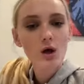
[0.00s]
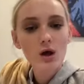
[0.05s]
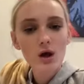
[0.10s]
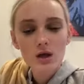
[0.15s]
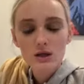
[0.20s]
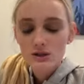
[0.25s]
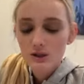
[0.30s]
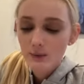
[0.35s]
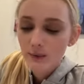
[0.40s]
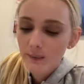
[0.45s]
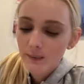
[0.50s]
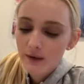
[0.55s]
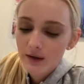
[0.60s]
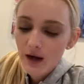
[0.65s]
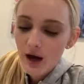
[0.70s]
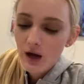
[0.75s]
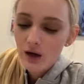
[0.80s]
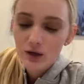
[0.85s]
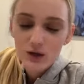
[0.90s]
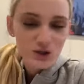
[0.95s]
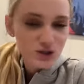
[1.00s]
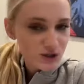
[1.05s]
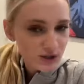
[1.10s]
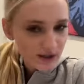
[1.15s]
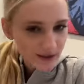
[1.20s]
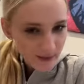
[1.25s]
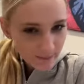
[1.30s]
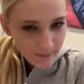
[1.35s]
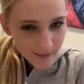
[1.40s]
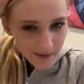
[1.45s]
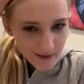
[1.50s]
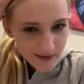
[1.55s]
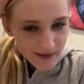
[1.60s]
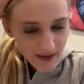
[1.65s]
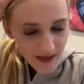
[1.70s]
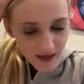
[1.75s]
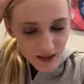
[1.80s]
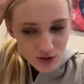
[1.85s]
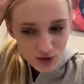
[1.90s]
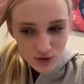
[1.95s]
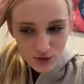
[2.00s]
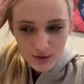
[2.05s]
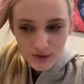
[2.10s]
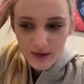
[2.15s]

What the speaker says: So when we got her, she had, like, a big gash on her